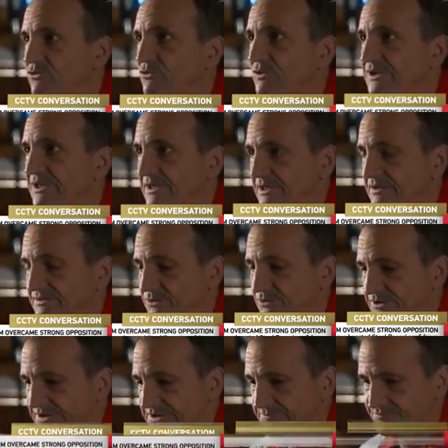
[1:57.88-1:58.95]
There were a lot of
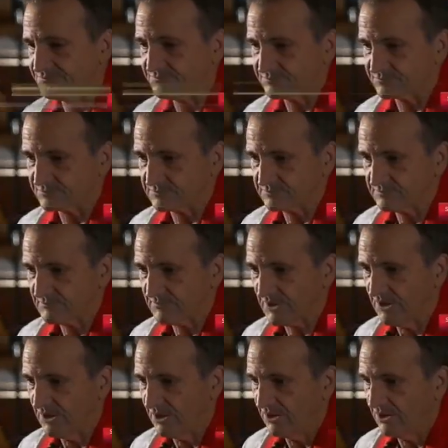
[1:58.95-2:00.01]
difficulties at the
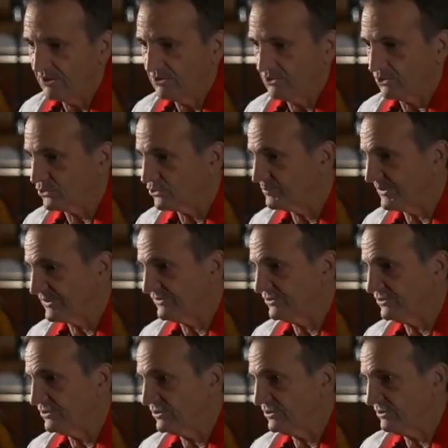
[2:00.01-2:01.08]
beginning. We were
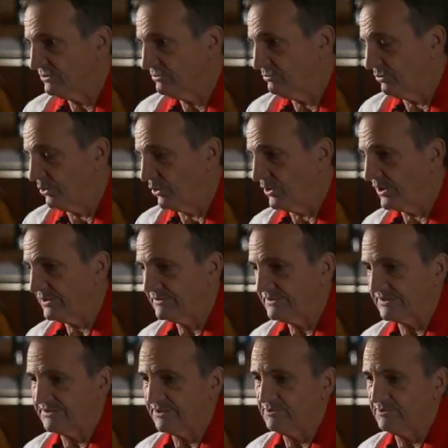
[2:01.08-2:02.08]
always trying our best.